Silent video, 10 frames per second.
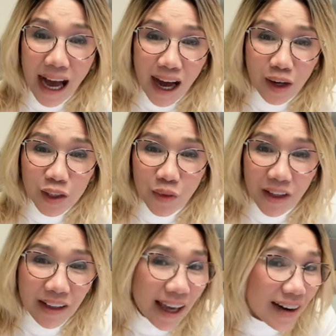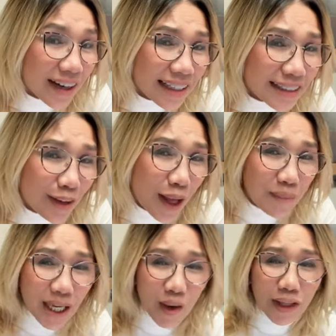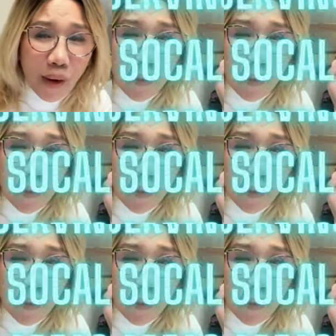house within the areas, let me know. That